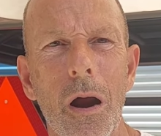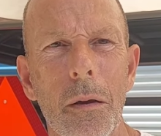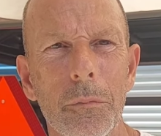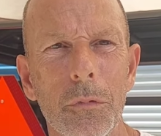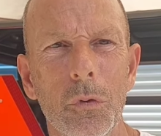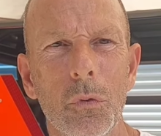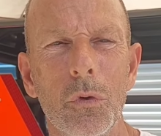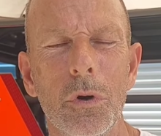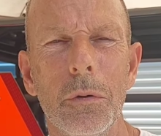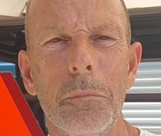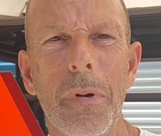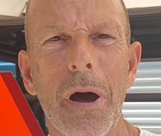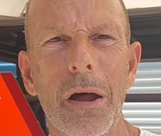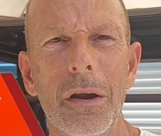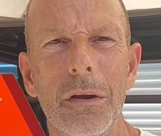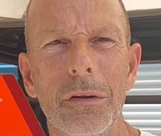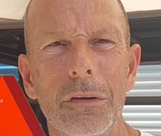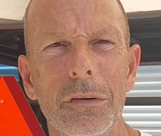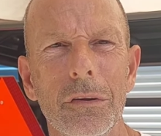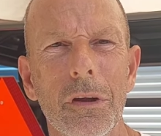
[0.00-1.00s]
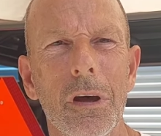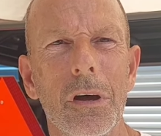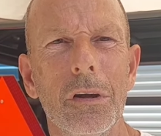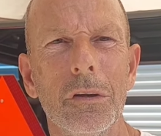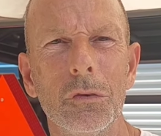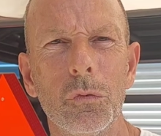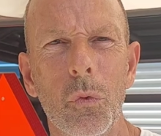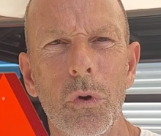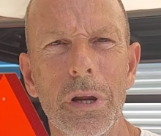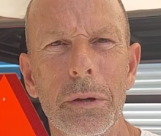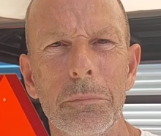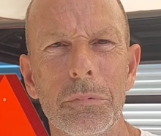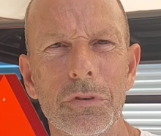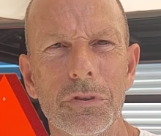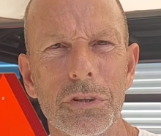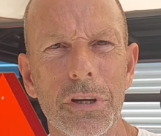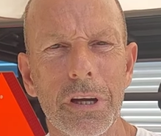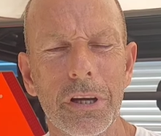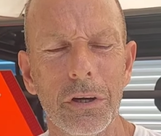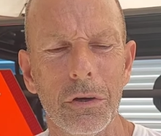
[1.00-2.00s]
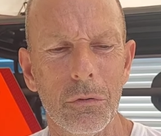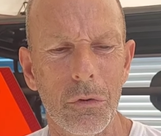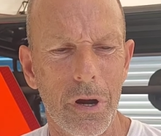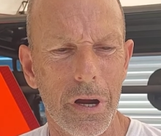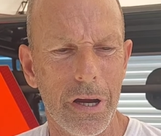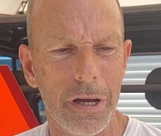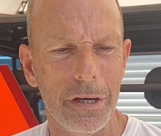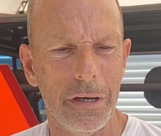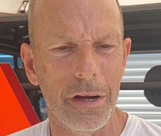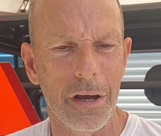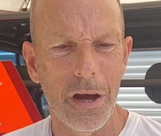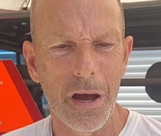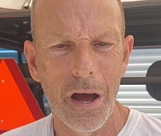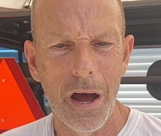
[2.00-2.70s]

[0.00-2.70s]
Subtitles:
I'm doing about 20% grade.